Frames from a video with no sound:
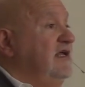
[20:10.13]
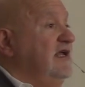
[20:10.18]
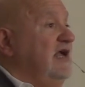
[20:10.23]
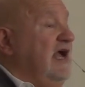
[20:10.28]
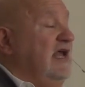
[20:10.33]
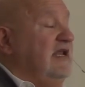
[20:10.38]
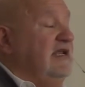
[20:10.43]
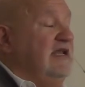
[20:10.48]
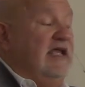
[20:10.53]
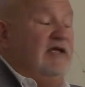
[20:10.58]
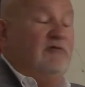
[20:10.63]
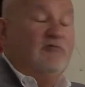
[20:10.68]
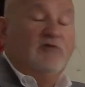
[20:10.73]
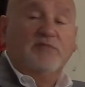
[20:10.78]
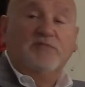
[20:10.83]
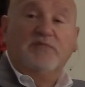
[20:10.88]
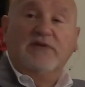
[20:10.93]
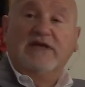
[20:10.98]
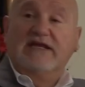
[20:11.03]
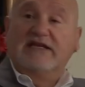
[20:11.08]
and they
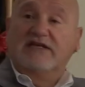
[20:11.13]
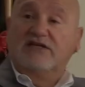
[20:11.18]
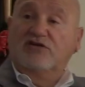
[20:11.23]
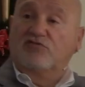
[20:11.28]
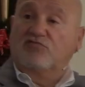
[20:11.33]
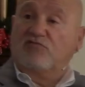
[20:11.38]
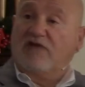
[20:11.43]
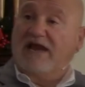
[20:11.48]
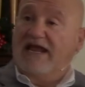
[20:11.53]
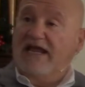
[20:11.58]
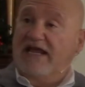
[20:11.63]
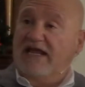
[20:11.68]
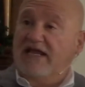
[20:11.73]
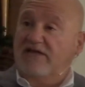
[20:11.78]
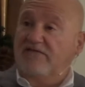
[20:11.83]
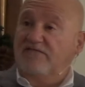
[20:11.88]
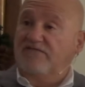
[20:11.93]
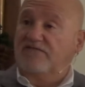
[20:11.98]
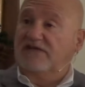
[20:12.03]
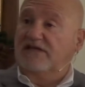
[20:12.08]
would be
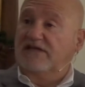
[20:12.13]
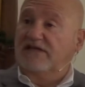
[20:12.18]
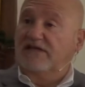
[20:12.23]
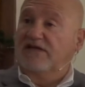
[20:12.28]
engraved